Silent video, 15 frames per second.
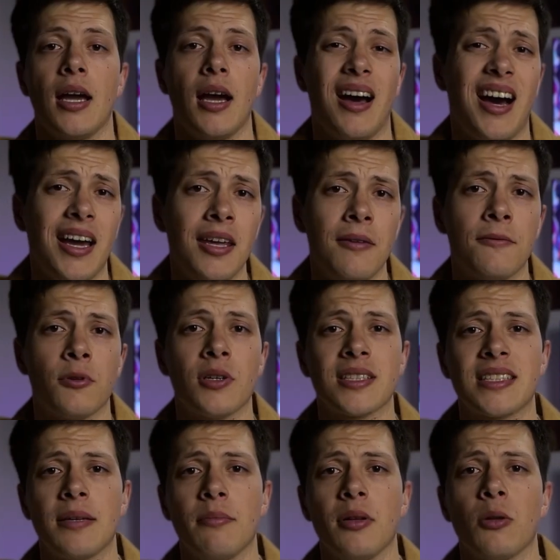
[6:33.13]
I, for
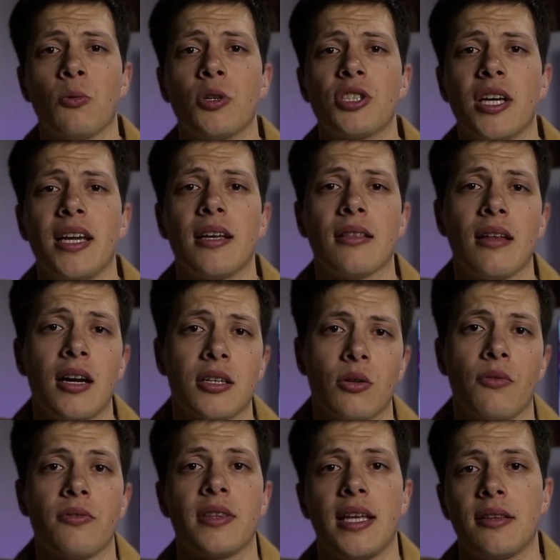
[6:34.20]
example, watch a lot
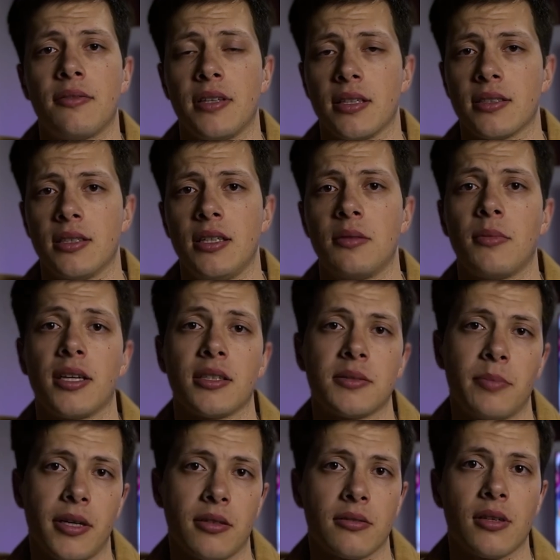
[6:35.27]
of Netflix in my
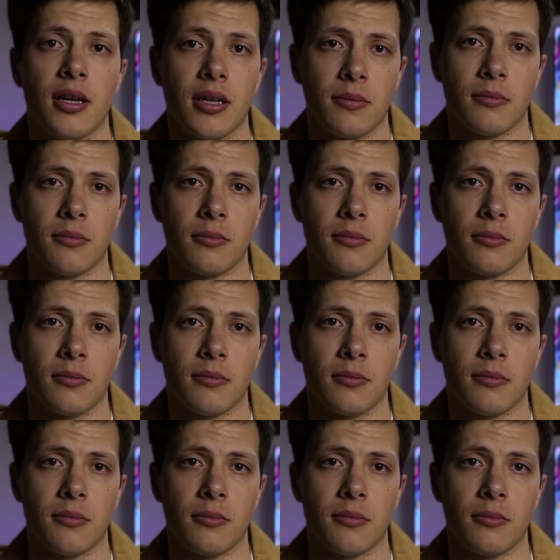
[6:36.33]
spare time,